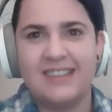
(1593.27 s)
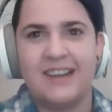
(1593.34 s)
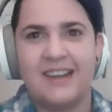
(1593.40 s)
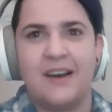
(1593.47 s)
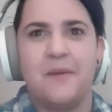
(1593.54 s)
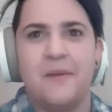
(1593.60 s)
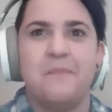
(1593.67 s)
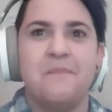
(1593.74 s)

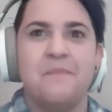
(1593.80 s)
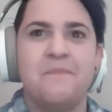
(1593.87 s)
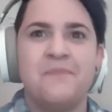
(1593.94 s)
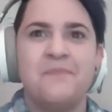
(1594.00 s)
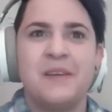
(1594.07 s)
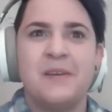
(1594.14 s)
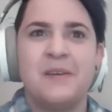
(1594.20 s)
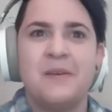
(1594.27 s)

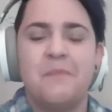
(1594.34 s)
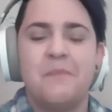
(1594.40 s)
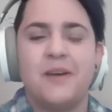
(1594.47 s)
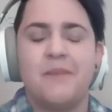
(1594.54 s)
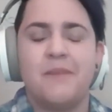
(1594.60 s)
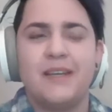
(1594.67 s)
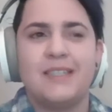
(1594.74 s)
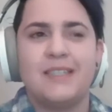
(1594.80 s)

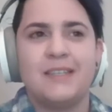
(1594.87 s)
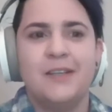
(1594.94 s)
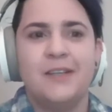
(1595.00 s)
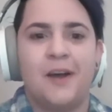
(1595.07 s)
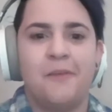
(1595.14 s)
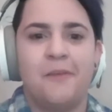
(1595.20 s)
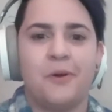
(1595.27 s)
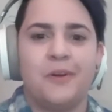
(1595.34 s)
But basically,
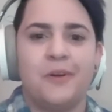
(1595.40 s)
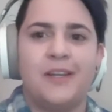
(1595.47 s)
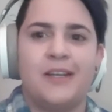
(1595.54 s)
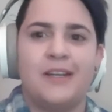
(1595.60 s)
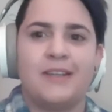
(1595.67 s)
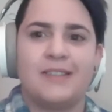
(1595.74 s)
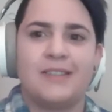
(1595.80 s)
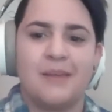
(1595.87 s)
I work in
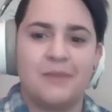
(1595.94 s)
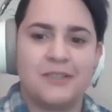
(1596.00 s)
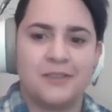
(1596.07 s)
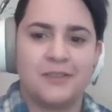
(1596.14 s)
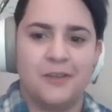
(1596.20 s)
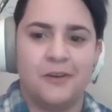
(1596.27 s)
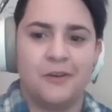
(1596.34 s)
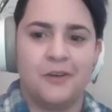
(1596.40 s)

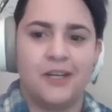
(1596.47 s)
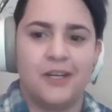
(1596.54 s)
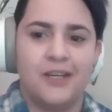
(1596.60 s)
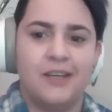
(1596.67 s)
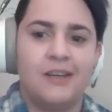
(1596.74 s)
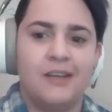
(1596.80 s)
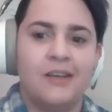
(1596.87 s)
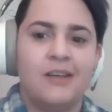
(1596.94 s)
cybersecurity,